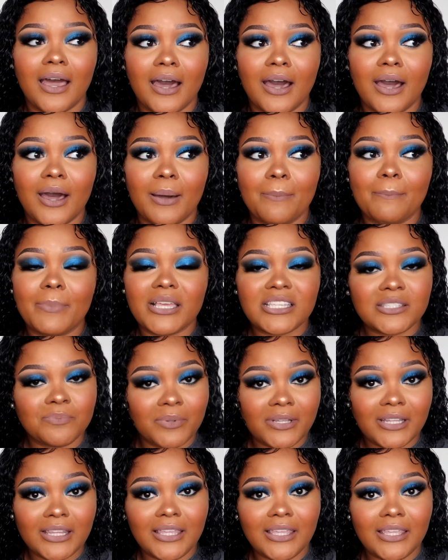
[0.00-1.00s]
um, best
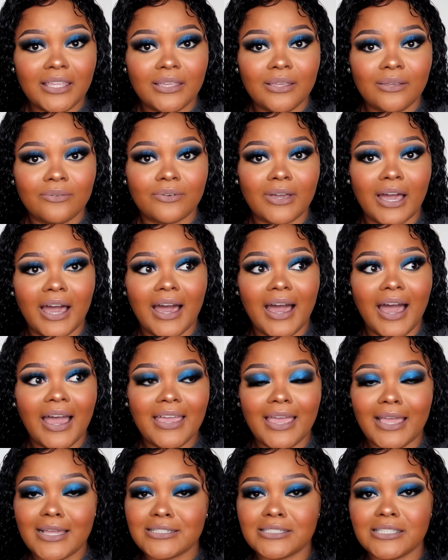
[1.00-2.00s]
believe
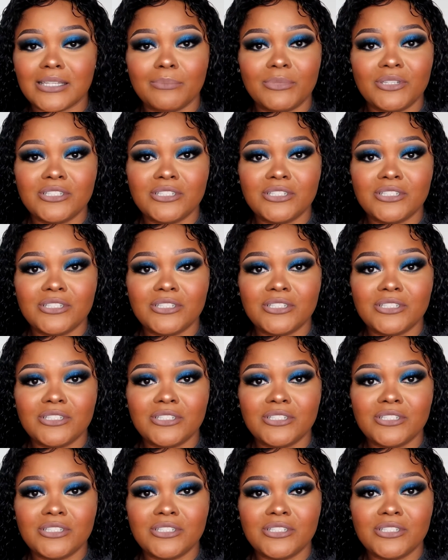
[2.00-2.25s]
I actually